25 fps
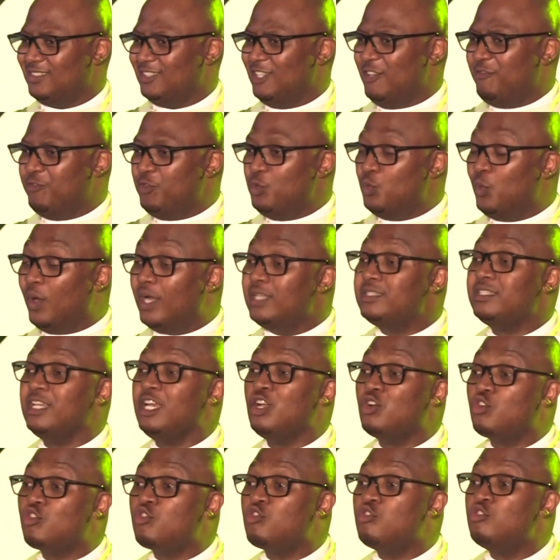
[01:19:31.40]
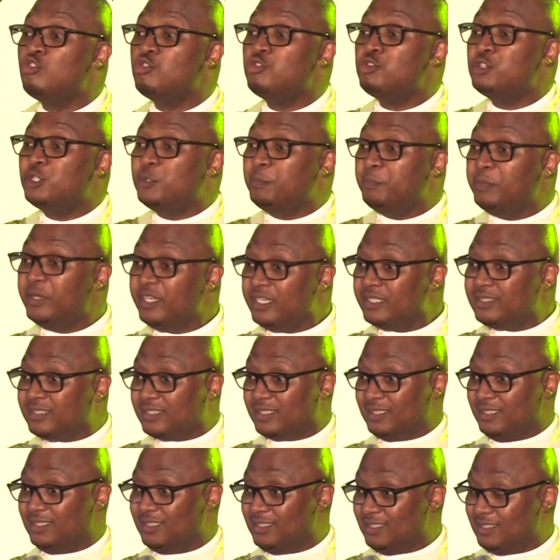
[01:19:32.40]
If you want a good
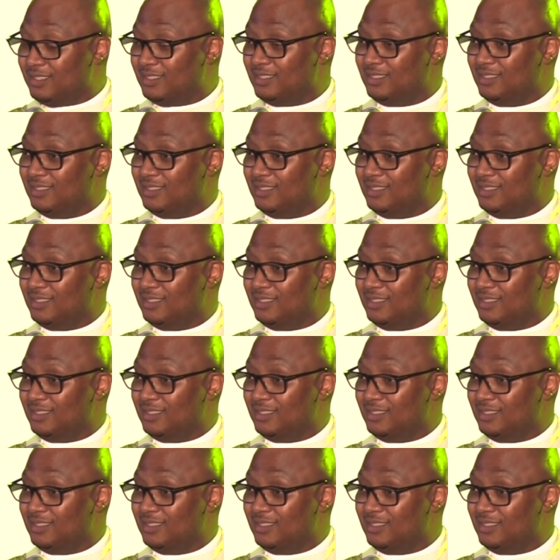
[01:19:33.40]
person,